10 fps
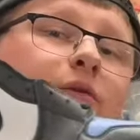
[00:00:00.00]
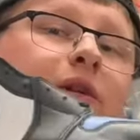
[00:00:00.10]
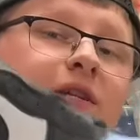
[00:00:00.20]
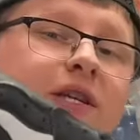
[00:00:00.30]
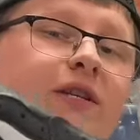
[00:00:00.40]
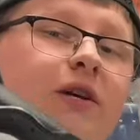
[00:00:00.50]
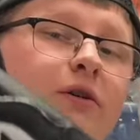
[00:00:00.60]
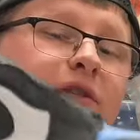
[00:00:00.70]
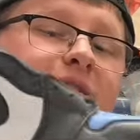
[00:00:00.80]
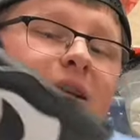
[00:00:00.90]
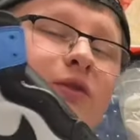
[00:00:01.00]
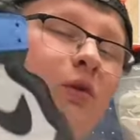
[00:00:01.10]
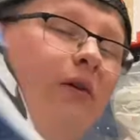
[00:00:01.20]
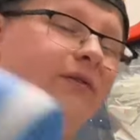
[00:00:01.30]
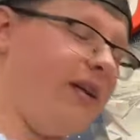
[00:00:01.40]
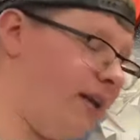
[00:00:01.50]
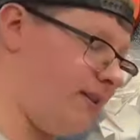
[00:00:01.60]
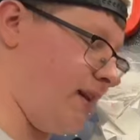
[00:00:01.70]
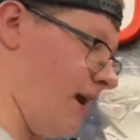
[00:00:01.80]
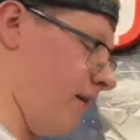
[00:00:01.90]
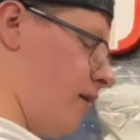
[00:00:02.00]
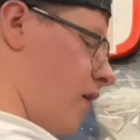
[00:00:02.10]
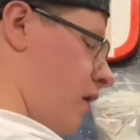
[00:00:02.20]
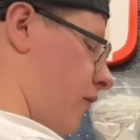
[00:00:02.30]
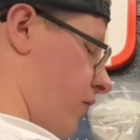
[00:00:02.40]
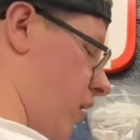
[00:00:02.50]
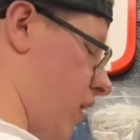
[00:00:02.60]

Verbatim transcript: UNC toe size 12 dead stock for